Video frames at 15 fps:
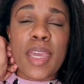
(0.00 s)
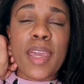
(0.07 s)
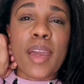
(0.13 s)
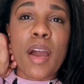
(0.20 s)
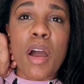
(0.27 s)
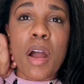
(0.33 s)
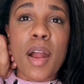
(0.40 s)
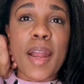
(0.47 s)

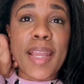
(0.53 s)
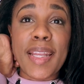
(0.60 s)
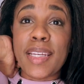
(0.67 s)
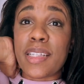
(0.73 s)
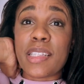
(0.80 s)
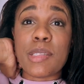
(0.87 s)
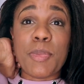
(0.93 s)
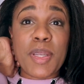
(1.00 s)
They are
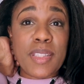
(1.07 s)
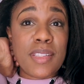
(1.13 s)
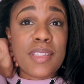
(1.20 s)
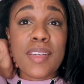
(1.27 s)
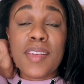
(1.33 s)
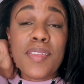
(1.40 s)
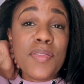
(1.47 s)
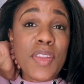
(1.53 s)

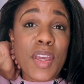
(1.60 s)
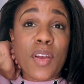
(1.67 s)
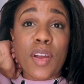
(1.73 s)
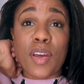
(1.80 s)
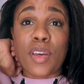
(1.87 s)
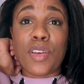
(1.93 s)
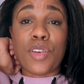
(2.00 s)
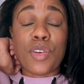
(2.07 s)
inexpensive,
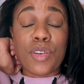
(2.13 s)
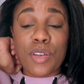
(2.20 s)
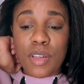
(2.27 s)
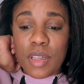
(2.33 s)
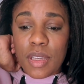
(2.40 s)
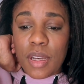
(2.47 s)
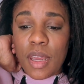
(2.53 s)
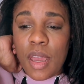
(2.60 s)
they're a
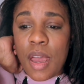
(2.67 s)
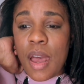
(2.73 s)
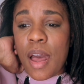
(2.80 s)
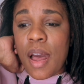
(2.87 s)
good